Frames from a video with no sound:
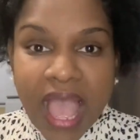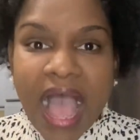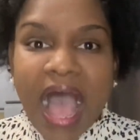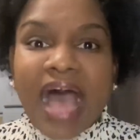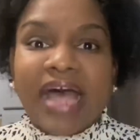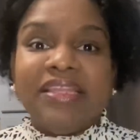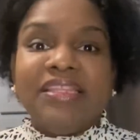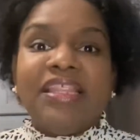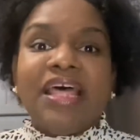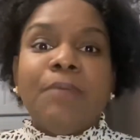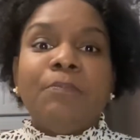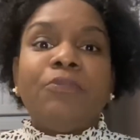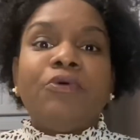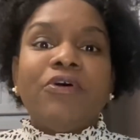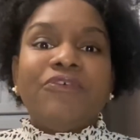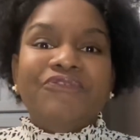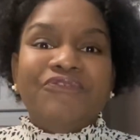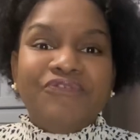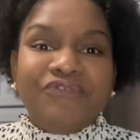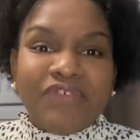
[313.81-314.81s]
and then
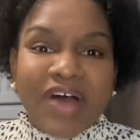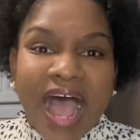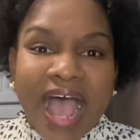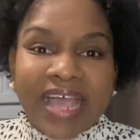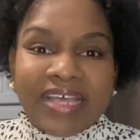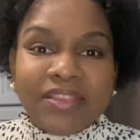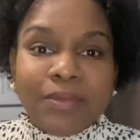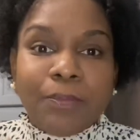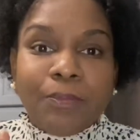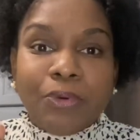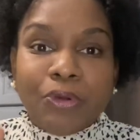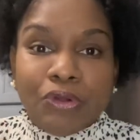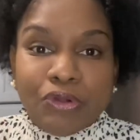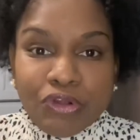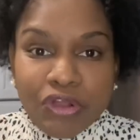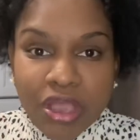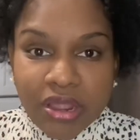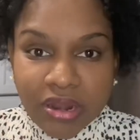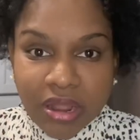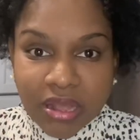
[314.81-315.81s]
provide the
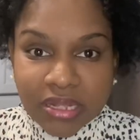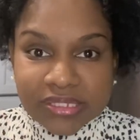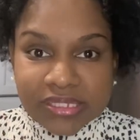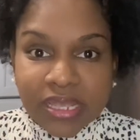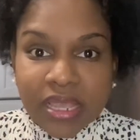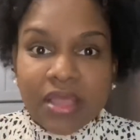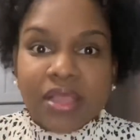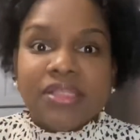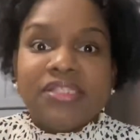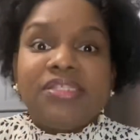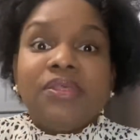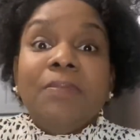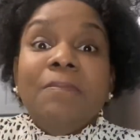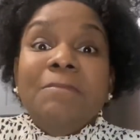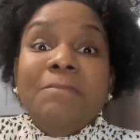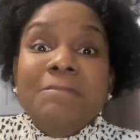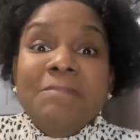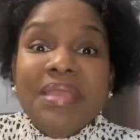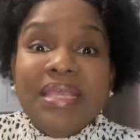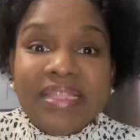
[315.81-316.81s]
product to
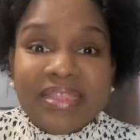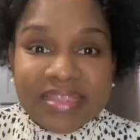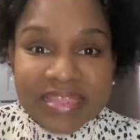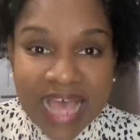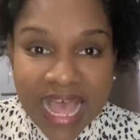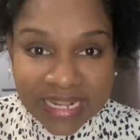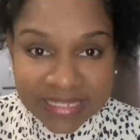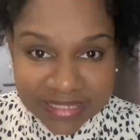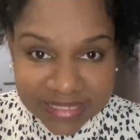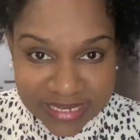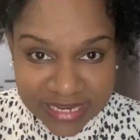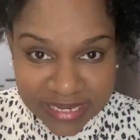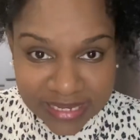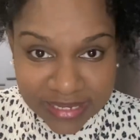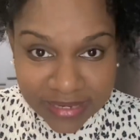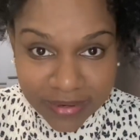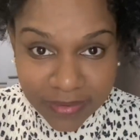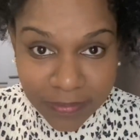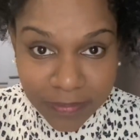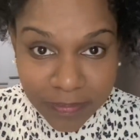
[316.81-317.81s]
meet that need.